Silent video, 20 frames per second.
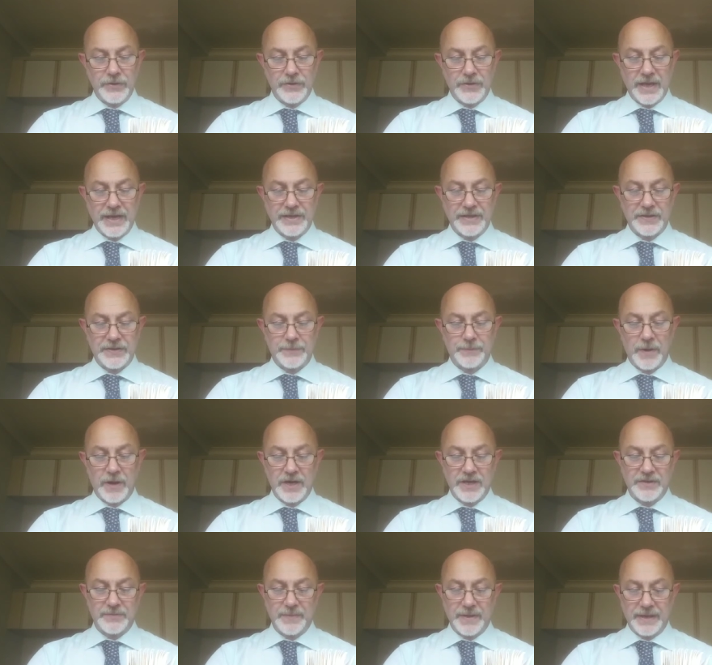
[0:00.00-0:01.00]
that they
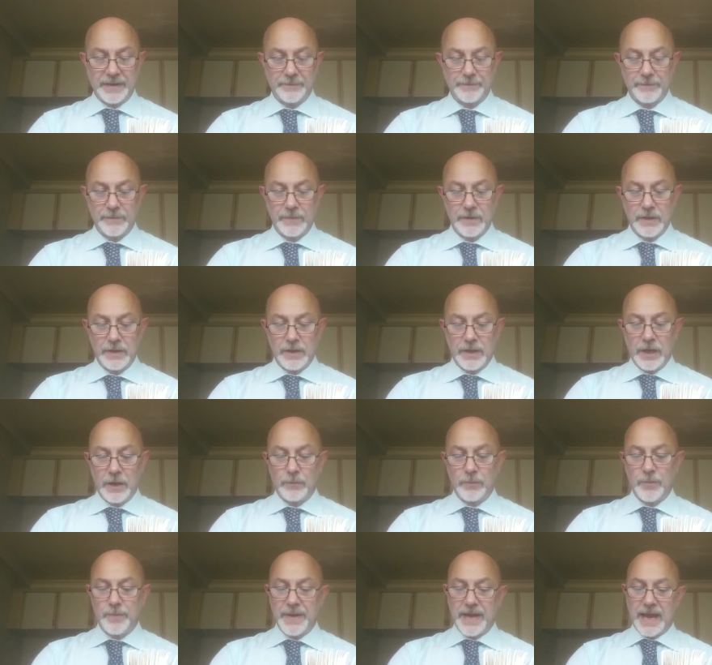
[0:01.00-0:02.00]
despise me
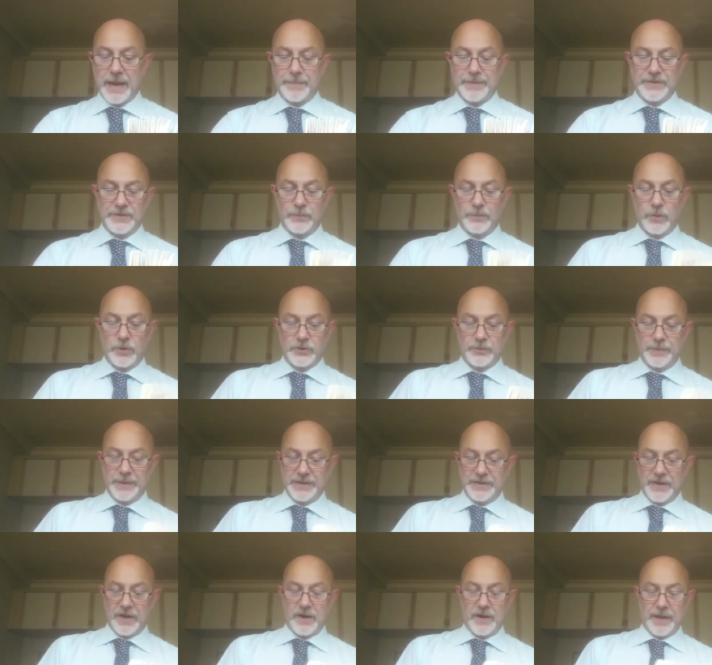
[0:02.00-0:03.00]
and would be happy to watch me
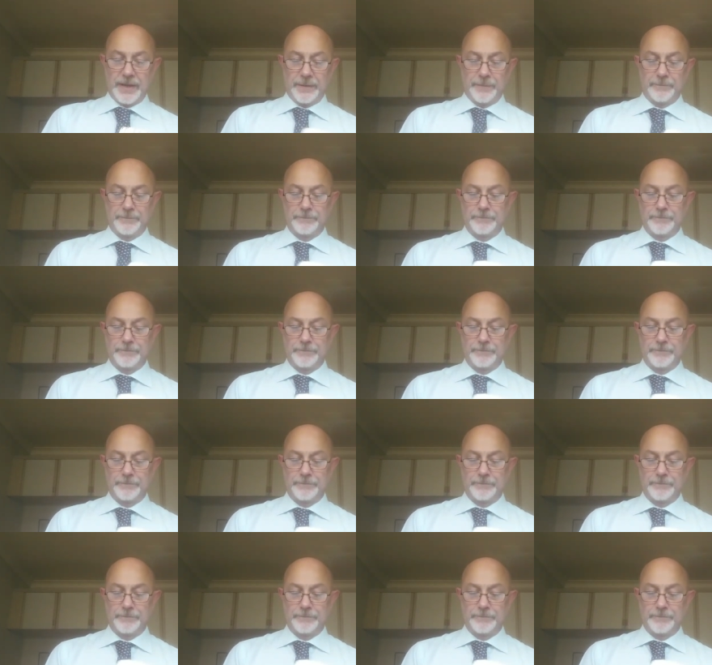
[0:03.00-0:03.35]
die.